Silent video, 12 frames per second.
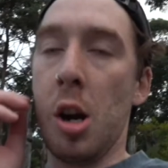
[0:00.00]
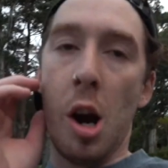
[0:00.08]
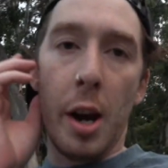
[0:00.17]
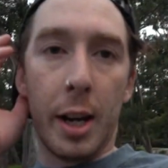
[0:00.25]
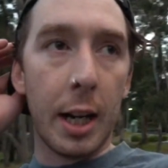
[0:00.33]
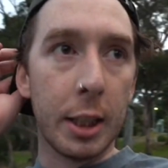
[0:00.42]

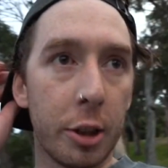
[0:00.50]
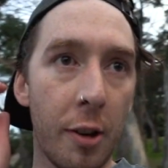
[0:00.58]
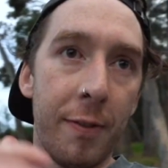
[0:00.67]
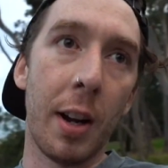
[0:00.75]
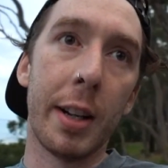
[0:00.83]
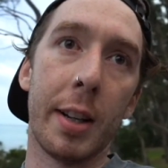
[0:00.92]
Alrighty guys, drone
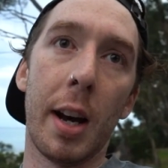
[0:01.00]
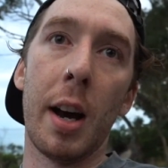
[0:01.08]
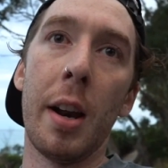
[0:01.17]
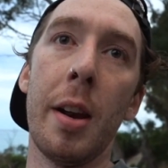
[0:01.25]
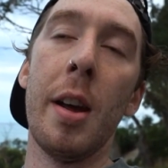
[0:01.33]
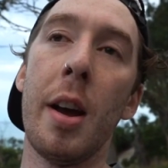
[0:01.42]
flight
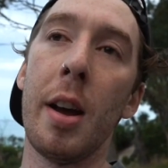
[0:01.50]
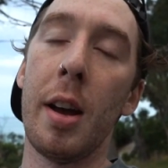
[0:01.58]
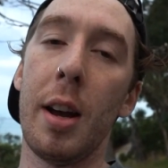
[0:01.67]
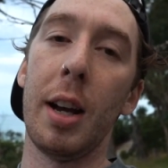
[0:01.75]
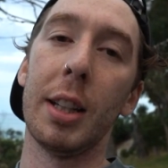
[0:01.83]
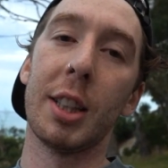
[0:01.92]
done.
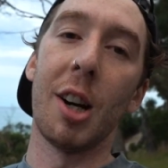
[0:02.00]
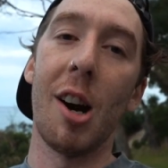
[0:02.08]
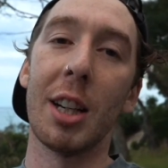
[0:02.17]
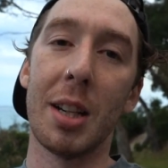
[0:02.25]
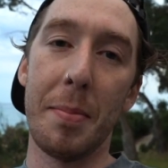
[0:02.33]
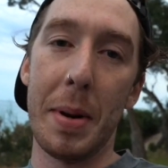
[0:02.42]
Sorry
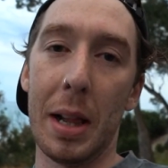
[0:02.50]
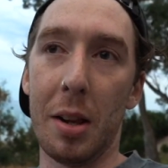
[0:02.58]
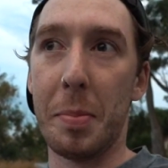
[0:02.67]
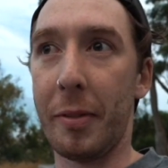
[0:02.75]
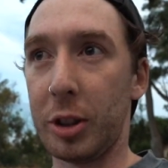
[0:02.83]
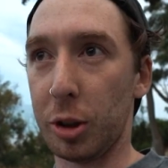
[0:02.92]
it's going to be a
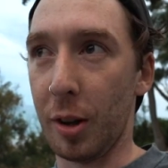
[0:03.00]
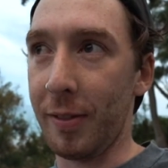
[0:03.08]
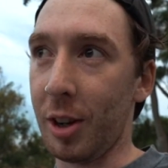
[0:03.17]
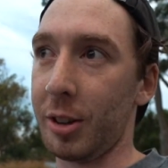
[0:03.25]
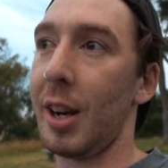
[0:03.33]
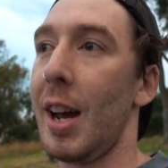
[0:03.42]
little bit of a shorter
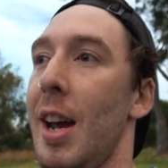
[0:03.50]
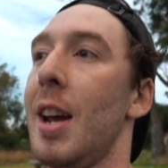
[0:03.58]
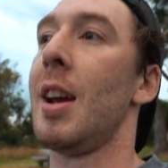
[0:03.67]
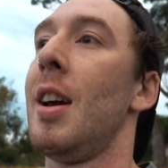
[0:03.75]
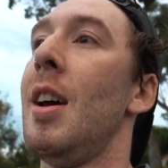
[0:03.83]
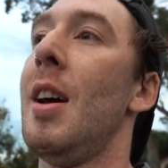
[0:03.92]
vlog today,
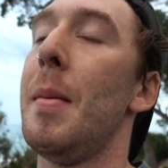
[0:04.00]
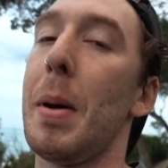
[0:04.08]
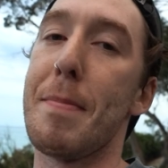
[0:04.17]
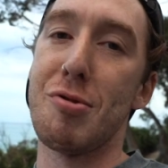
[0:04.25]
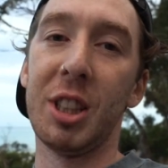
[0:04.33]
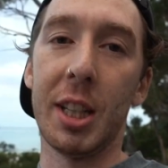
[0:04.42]
but I
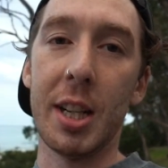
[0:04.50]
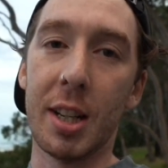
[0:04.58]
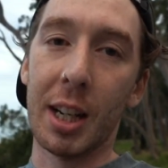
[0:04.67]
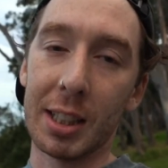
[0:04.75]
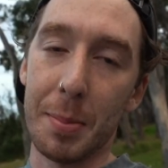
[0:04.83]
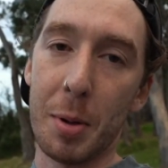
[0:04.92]
appreciate you
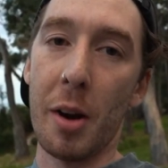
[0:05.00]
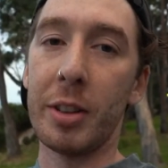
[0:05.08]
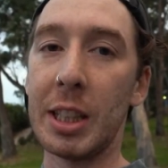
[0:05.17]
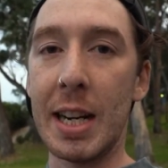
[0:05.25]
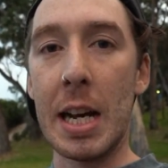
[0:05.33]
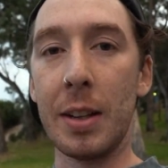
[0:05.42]
guys coming over,
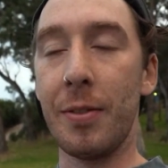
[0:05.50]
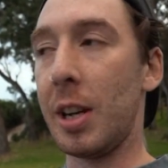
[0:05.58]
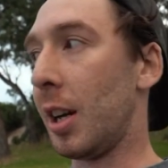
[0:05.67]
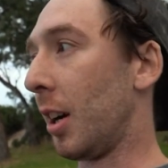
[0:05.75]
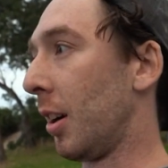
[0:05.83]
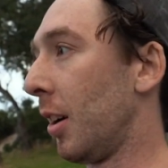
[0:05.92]
checking out the
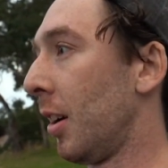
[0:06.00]
video.